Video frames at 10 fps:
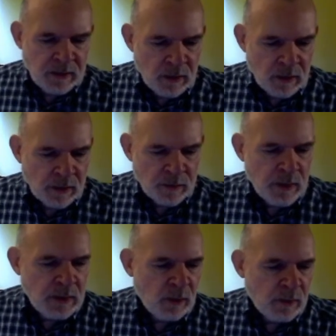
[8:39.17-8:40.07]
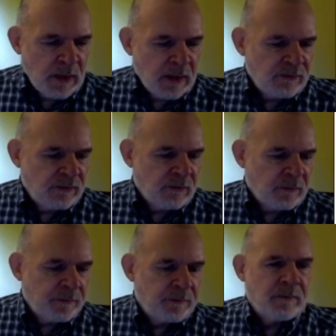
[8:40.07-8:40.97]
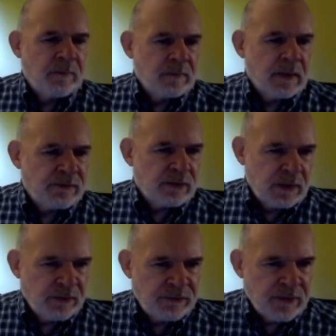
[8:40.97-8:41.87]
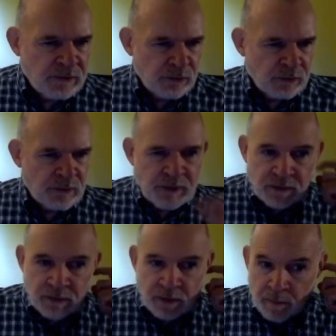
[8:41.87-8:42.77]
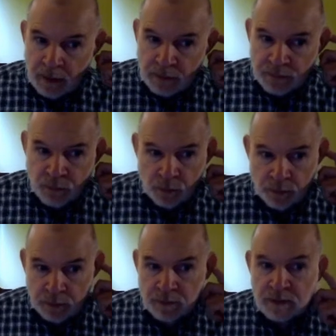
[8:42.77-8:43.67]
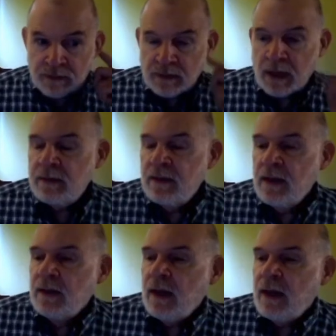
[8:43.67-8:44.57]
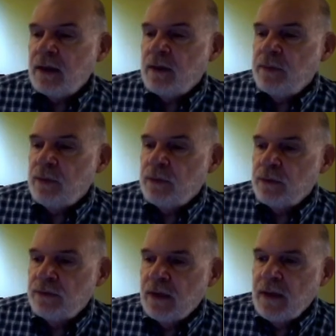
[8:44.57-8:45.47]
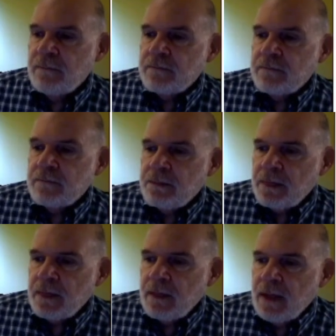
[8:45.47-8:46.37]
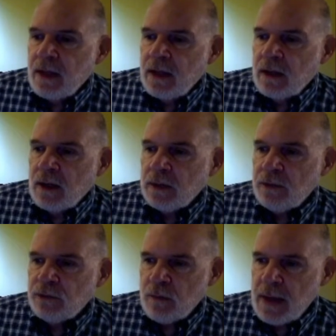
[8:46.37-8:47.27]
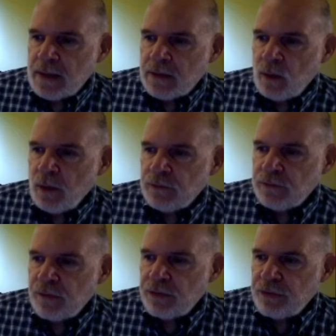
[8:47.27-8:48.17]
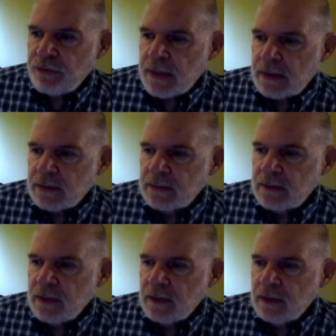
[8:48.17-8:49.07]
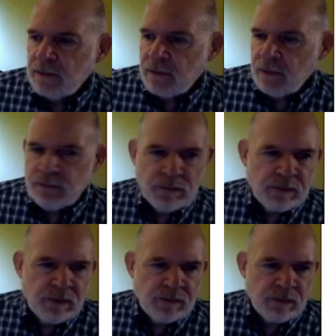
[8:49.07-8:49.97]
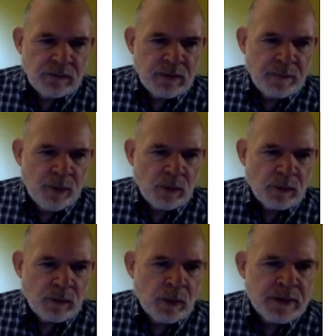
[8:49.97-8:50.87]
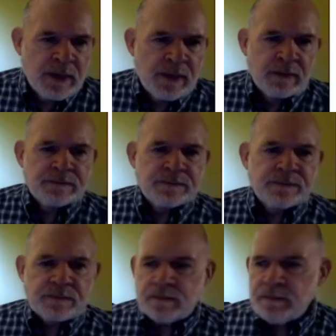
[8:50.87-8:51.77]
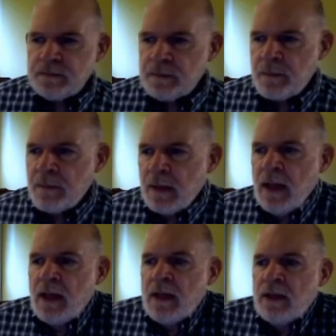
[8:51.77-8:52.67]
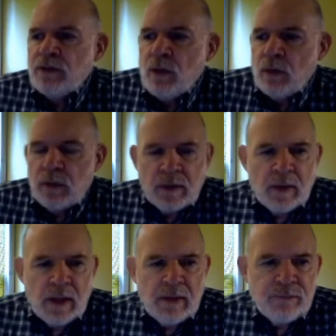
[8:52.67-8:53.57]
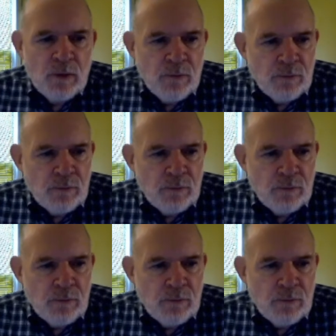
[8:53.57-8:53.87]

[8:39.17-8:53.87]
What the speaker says: Arduino kits and lots of little sensors and things that are meant for these kind of computers. All right, let's go back to question 3. This is an important one here. So if you